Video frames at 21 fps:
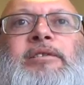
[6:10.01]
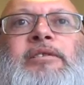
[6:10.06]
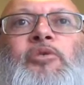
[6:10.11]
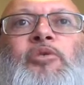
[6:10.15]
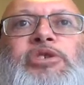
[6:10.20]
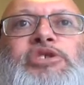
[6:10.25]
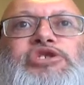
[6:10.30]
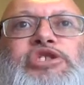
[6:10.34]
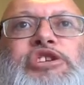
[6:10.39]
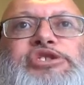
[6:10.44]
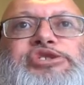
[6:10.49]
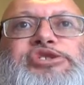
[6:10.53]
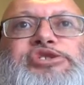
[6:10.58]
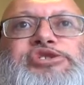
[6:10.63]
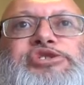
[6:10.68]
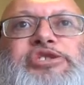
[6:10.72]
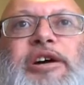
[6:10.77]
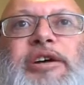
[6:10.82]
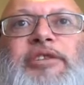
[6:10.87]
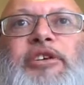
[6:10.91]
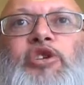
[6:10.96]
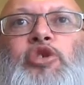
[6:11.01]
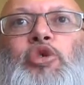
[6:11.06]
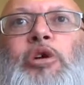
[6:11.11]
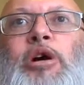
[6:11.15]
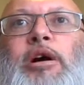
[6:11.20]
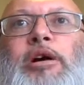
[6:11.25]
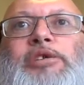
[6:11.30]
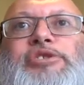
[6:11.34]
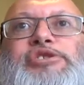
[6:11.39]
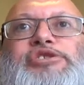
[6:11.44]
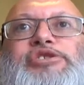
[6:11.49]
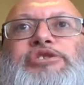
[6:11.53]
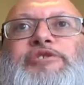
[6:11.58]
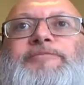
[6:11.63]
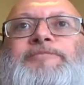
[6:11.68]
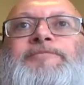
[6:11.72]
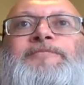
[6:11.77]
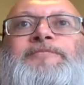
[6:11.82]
When Jesus is on the cross,